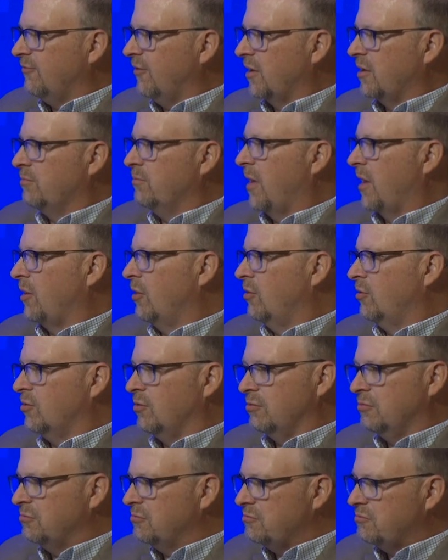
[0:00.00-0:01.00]

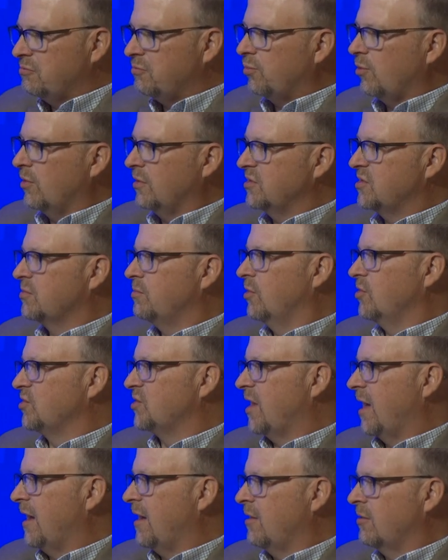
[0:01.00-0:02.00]
fundamental principles
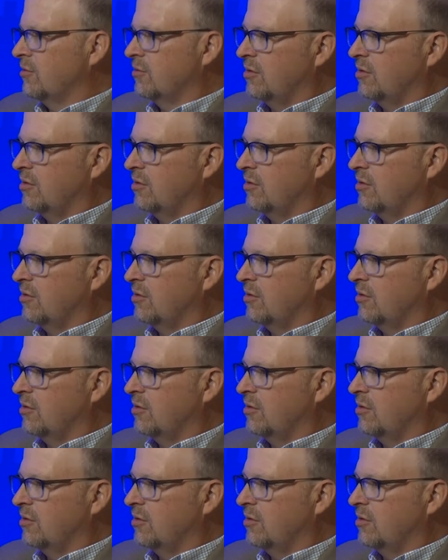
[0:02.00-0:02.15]
that